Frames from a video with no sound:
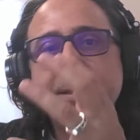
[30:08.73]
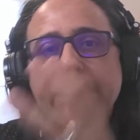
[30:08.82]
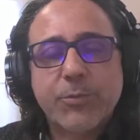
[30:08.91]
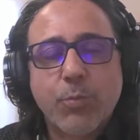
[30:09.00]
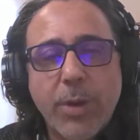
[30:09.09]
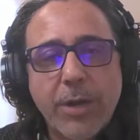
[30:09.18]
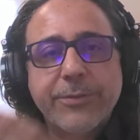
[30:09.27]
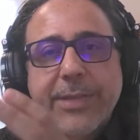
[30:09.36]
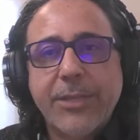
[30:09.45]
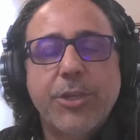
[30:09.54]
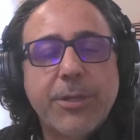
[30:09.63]
as well
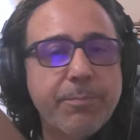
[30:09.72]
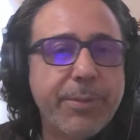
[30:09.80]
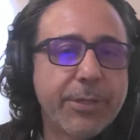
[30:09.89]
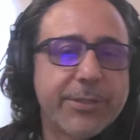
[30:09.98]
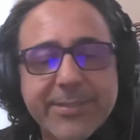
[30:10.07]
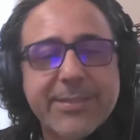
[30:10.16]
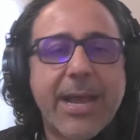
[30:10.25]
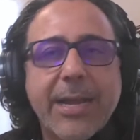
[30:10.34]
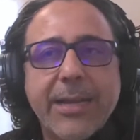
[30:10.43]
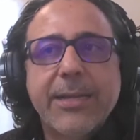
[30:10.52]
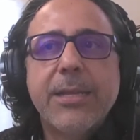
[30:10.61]
that you can build
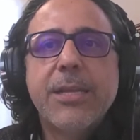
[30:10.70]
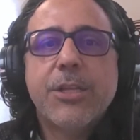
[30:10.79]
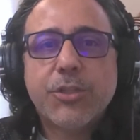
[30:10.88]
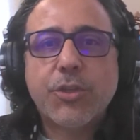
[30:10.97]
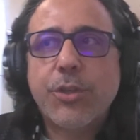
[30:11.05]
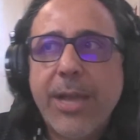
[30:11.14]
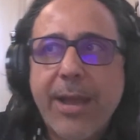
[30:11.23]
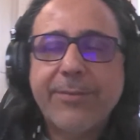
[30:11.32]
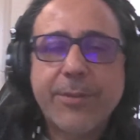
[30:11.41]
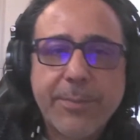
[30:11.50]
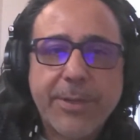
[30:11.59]
aside, so you
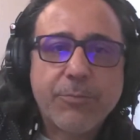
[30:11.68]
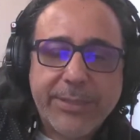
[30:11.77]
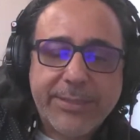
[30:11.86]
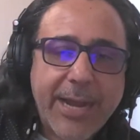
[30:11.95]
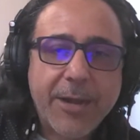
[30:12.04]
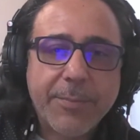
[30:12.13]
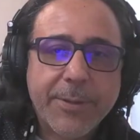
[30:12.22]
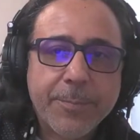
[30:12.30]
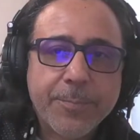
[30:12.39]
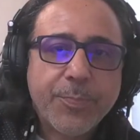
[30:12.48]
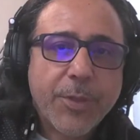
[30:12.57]
have something in retirement.
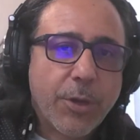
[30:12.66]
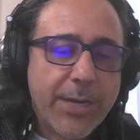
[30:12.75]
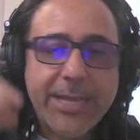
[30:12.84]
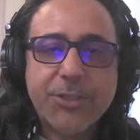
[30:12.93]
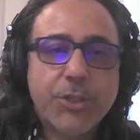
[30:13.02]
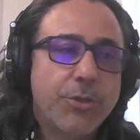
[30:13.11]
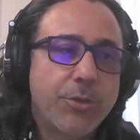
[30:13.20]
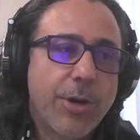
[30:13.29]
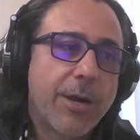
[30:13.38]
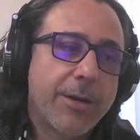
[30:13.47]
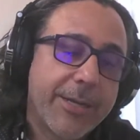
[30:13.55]
Unless you
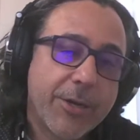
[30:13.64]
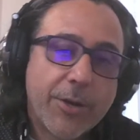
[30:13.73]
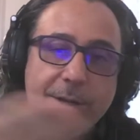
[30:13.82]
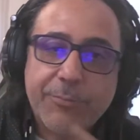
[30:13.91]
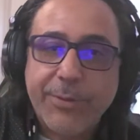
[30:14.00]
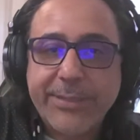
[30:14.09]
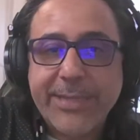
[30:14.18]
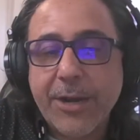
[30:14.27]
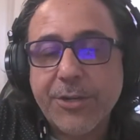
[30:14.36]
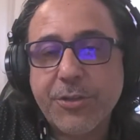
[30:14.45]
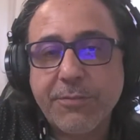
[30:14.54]
are, a
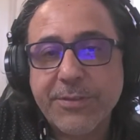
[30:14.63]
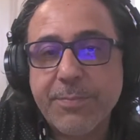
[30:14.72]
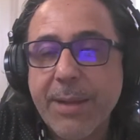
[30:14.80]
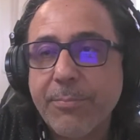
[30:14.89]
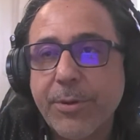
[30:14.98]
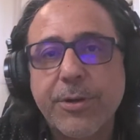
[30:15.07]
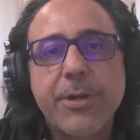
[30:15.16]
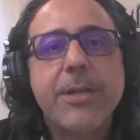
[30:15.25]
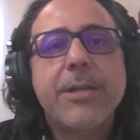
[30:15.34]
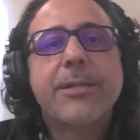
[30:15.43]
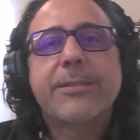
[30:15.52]
retired service member
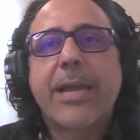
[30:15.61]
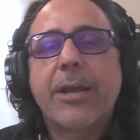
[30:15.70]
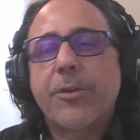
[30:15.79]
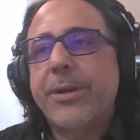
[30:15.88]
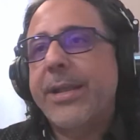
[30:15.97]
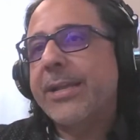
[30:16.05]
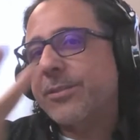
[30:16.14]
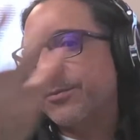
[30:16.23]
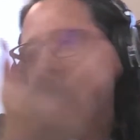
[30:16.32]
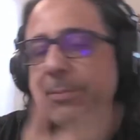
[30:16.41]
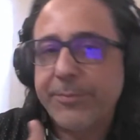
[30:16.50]
that already has
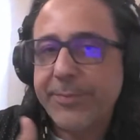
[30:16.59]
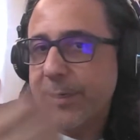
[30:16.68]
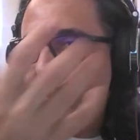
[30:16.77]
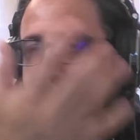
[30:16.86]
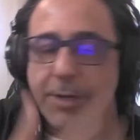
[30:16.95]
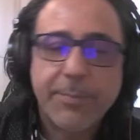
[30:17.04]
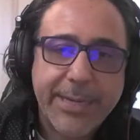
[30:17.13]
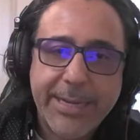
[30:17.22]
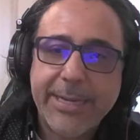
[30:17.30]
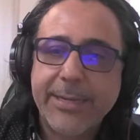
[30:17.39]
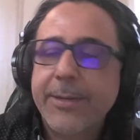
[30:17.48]
some type of income coming
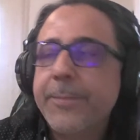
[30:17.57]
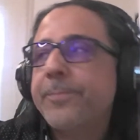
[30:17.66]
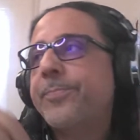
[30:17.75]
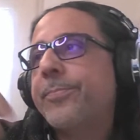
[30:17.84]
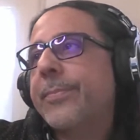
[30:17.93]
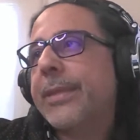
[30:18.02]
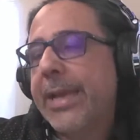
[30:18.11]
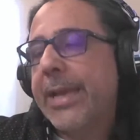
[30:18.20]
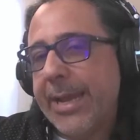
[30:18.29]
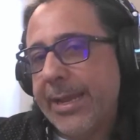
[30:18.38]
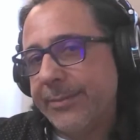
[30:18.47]
in,
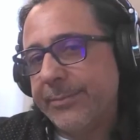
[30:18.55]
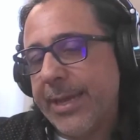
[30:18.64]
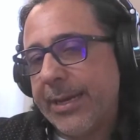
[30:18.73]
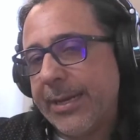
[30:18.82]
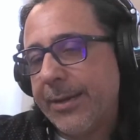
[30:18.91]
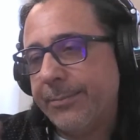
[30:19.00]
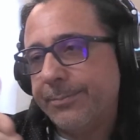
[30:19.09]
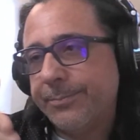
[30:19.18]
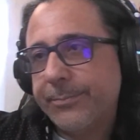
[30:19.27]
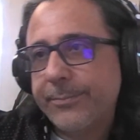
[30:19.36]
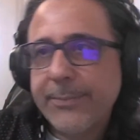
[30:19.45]
and that
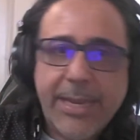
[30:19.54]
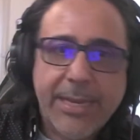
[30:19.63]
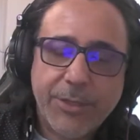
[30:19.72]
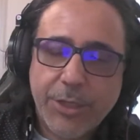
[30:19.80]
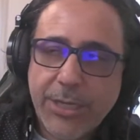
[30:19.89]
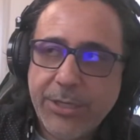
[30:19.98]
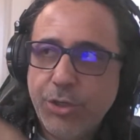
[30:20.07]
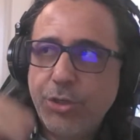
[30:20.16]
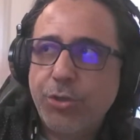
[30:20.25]
and then